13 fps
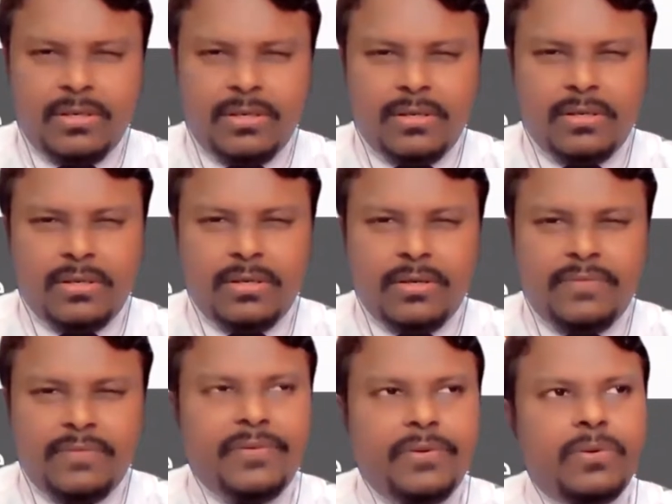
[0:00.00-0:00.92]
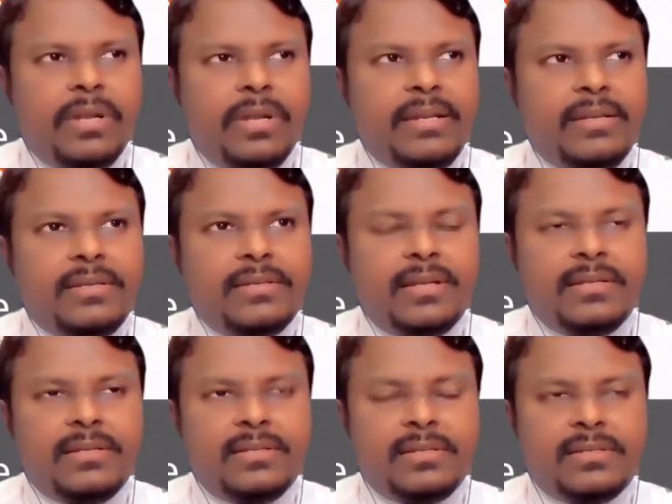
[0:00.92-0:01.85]
If you look at it
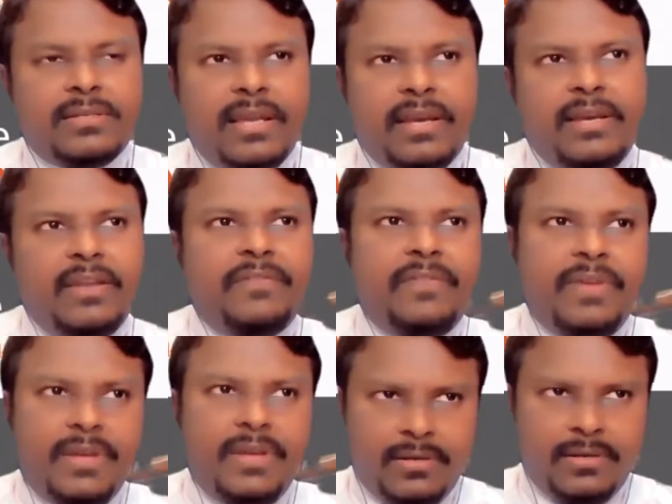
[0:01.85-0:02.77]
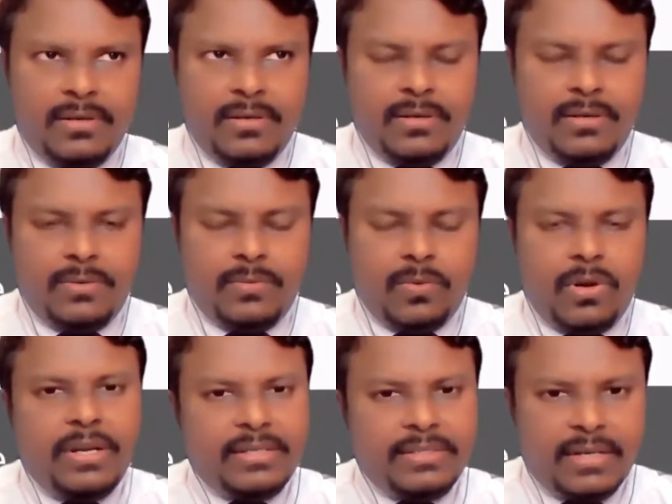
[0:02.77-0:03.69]
as a side effect,
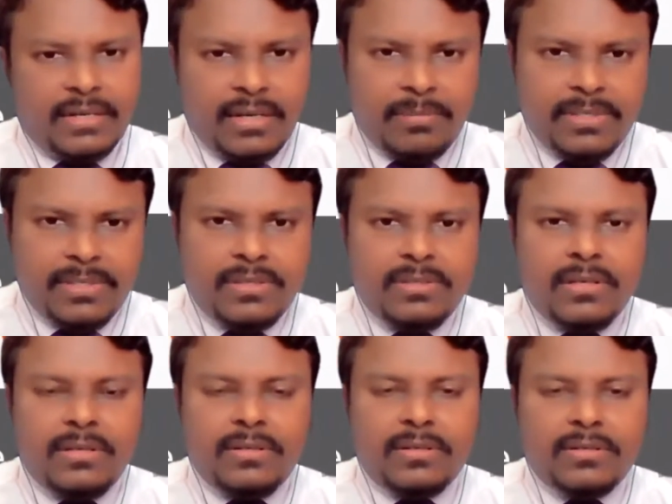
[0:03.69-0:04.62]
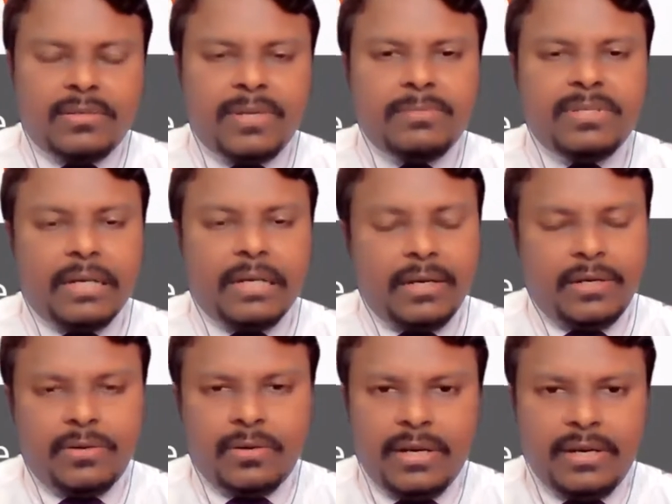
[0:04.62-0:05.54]
what exactly happens is sometimes the
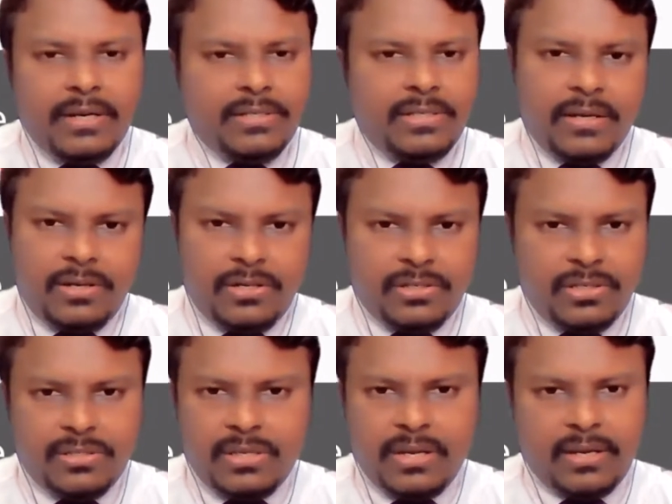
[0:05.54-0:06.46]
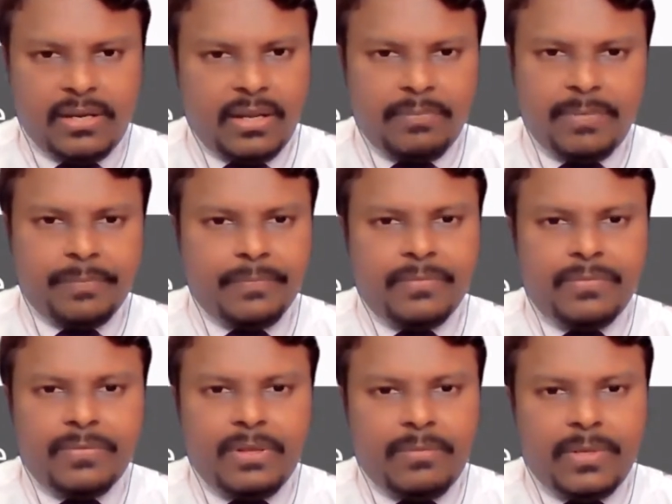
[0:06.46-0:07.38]
retrograde ejaculations can happen,
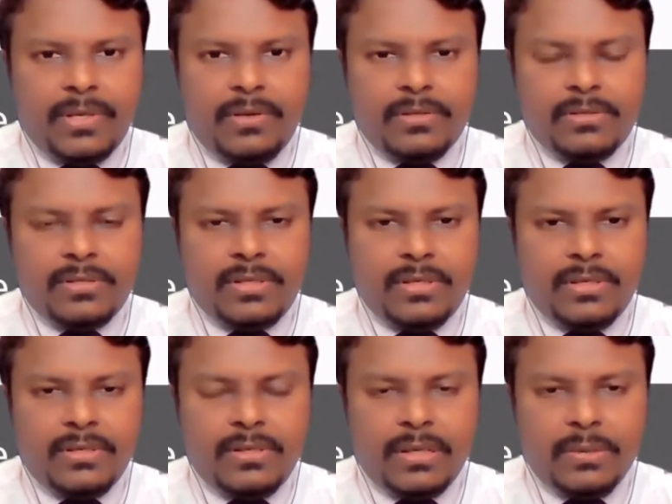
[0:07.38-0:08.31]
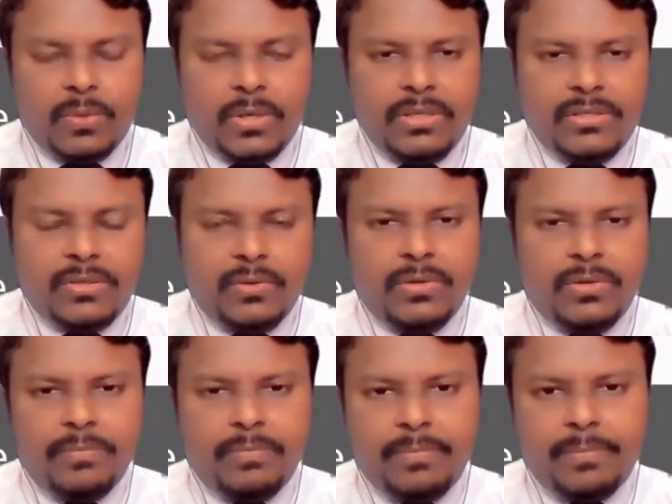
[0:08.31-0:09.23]
because once the
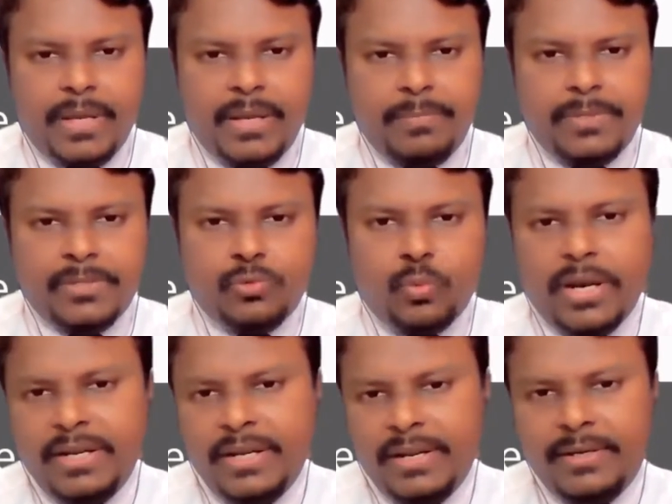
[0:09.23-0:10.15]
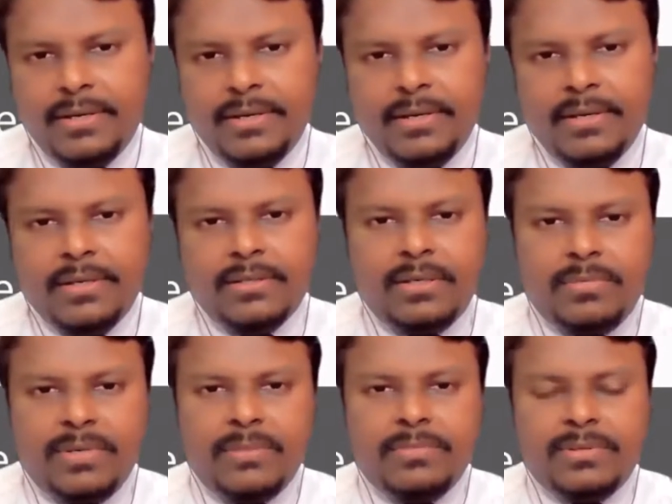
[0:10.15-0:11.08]
urine pipe is widened,
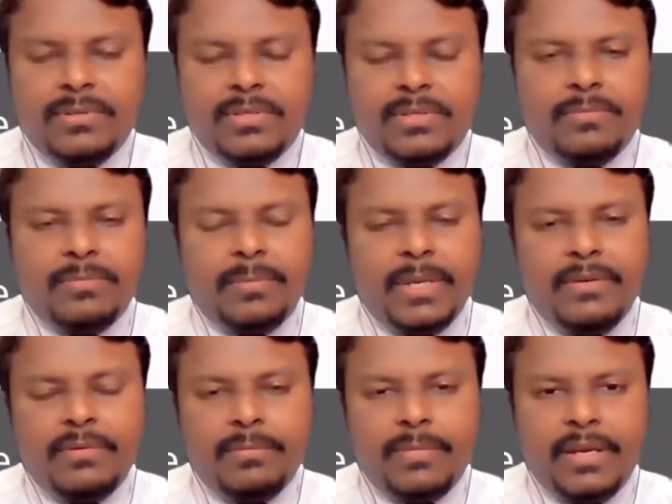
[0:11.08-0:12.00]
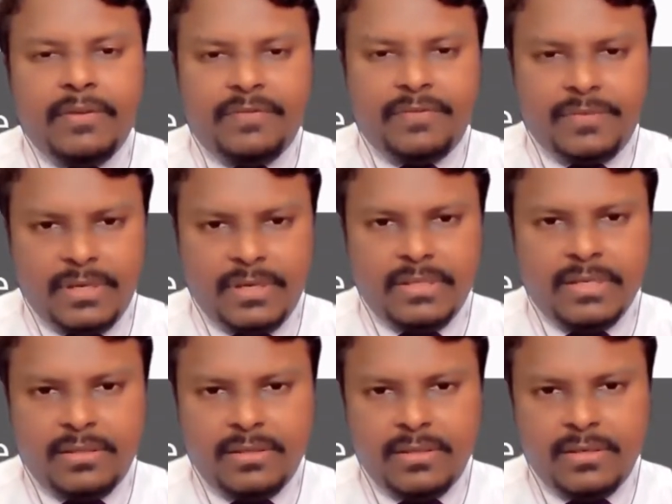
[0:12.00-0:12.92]
sometimes some men might say
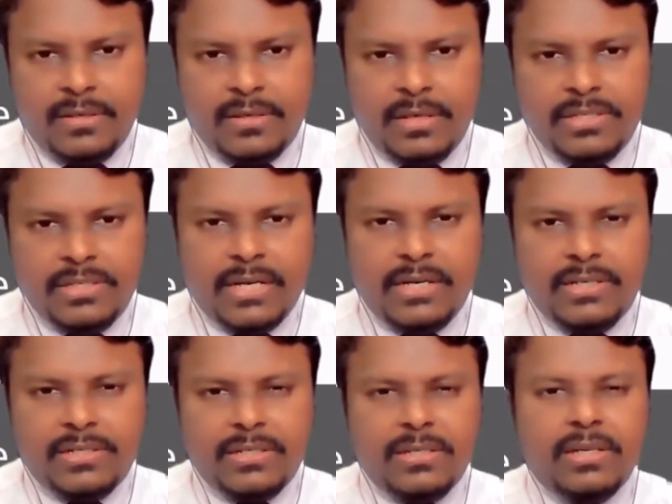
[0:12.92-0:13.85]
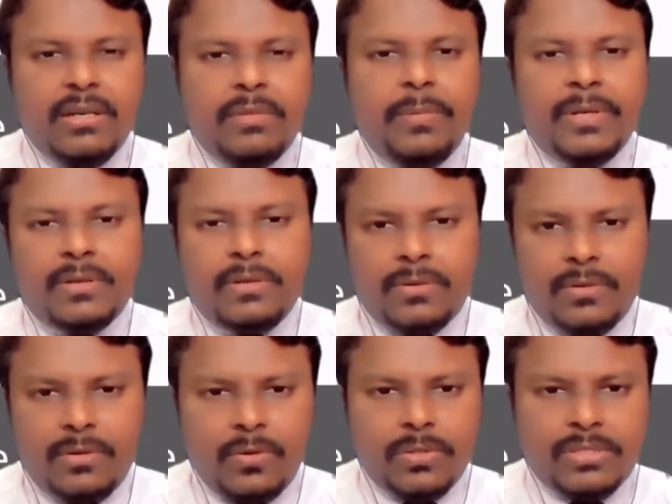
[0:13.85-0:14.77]
that the ejaculation is a little bit on
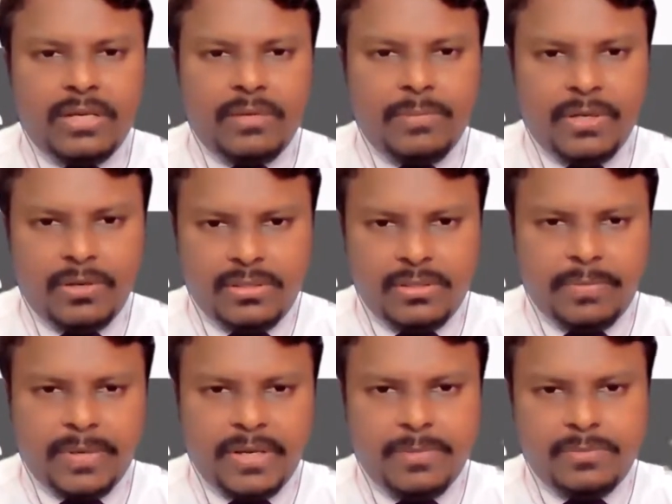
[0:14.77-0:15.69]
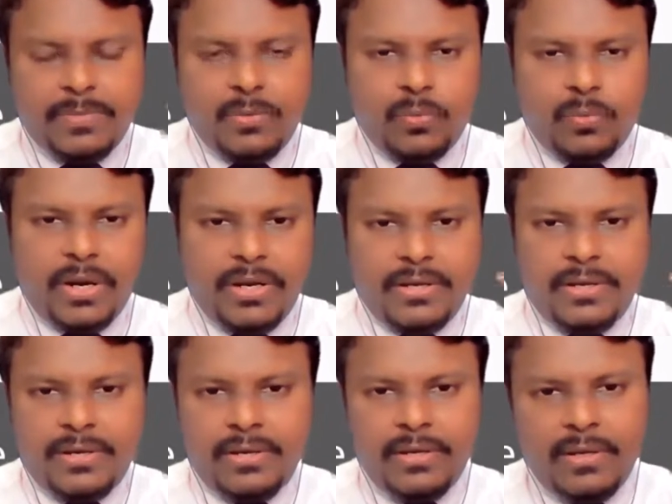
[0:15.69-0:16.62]
the lower side because the pipe has been
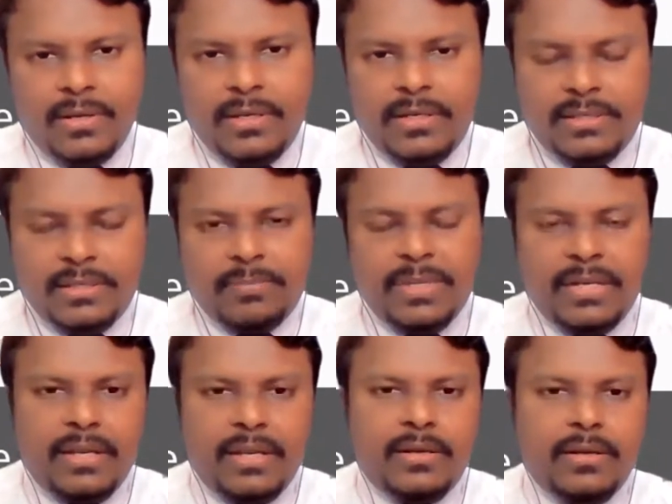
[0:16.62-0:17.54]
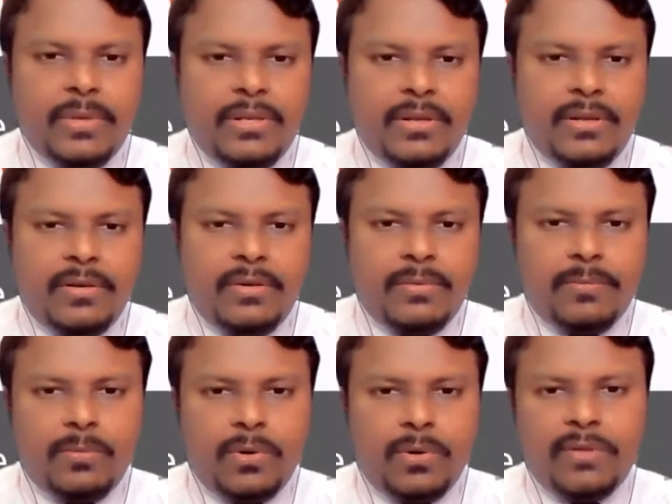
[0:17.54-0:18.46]
widened. It's something like when
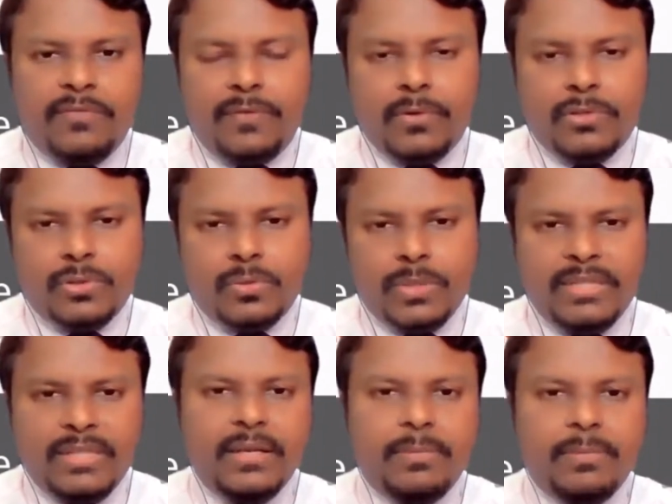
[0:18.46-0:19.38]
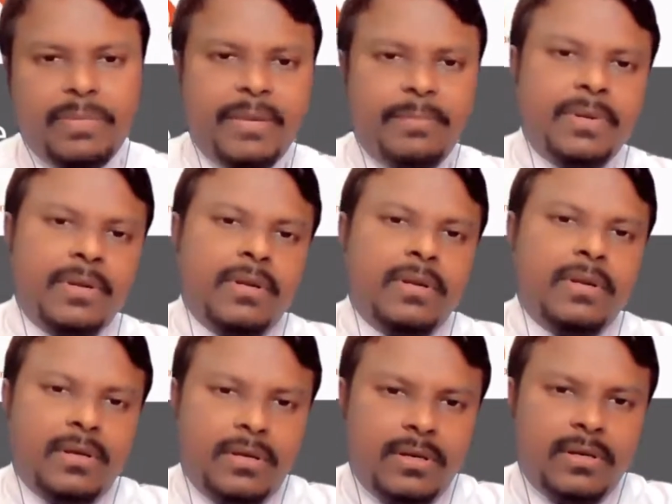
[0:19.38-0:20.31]
water flows through a thinner pipe,
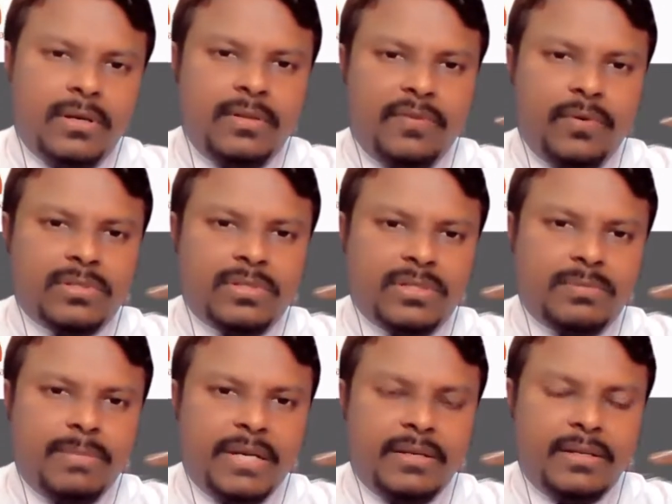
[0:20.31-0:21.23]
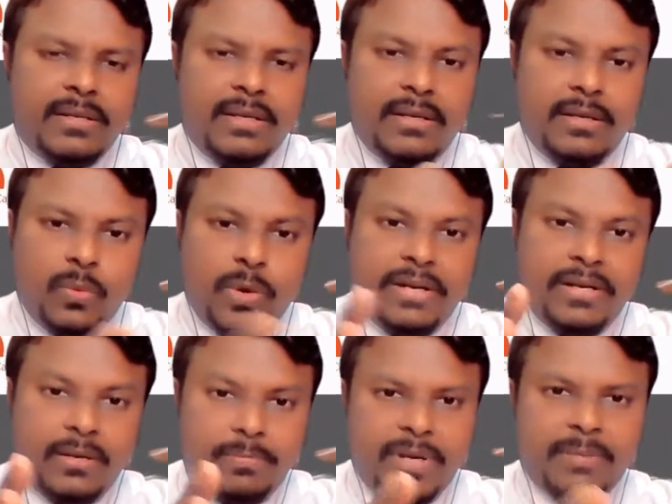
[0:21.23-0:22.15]
the force is better than a
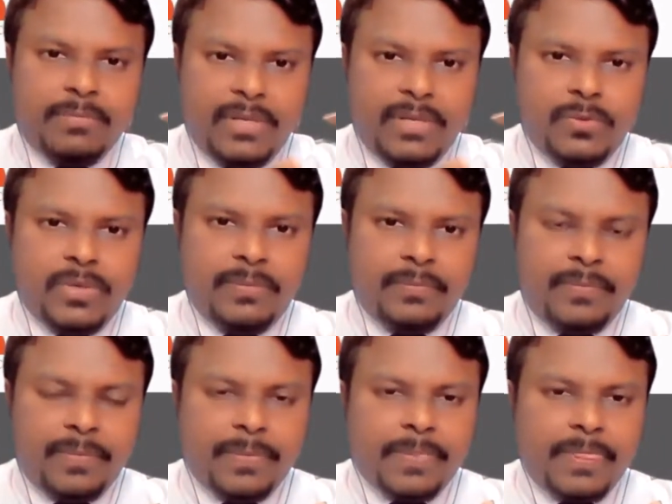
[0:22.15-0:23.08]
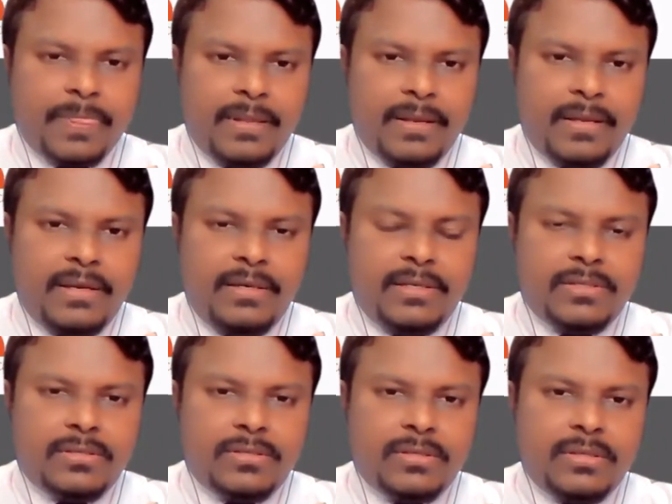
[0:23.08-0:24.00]
wider pipe. That's why it
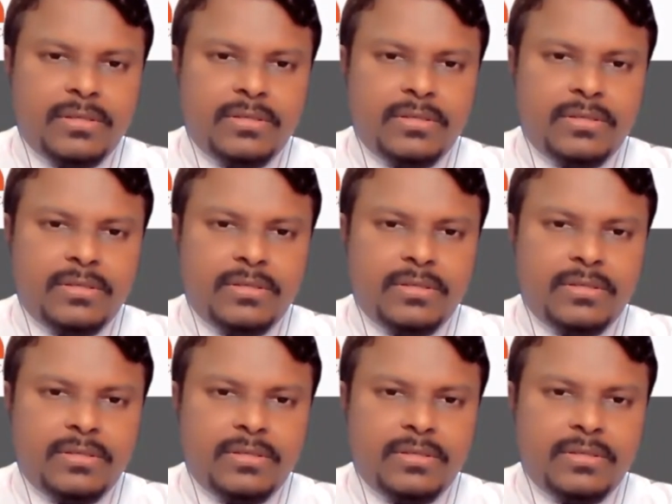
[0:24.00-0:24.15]
is